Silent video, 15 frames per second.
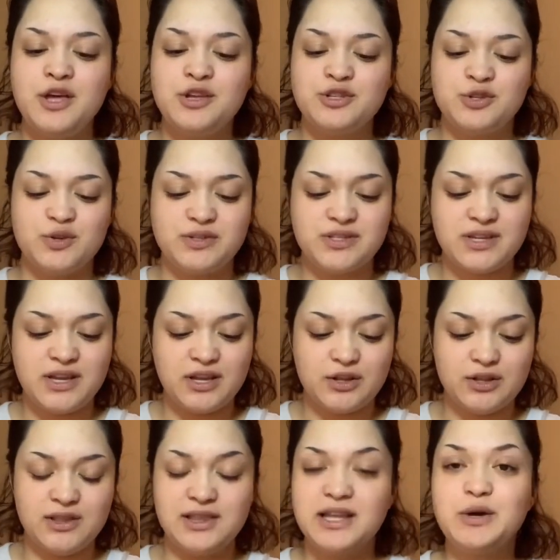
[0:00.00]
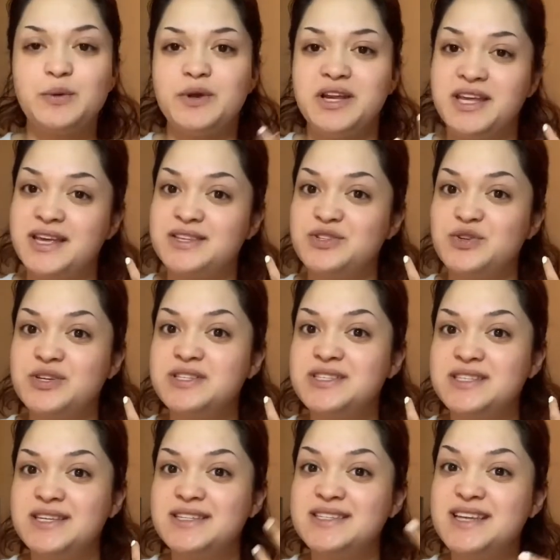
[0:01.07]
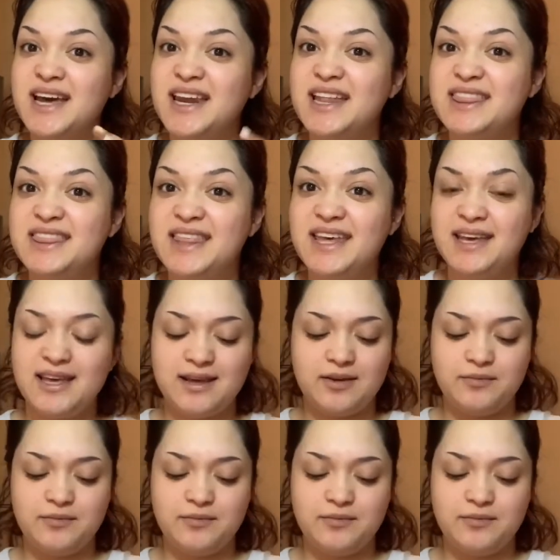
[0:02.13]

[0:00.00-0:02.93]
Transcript: So it's not liquidy, as you can see, it's kind of thick.